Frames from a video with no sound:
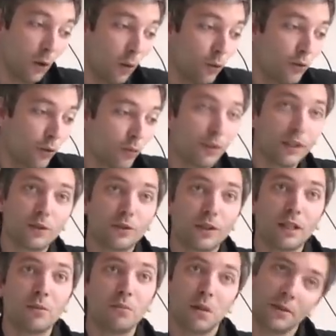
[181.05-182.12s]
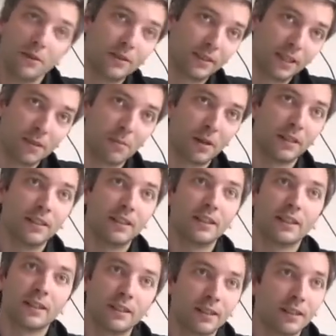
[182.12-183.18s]
although we're talking about the same
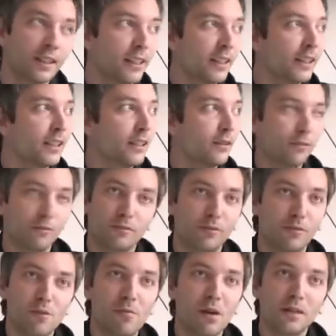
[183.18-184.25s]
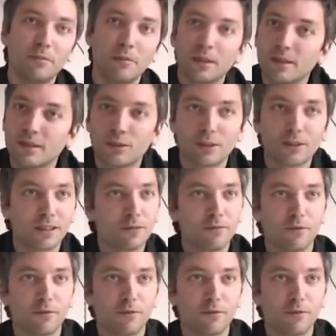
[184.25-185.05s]
idea and we might be discussing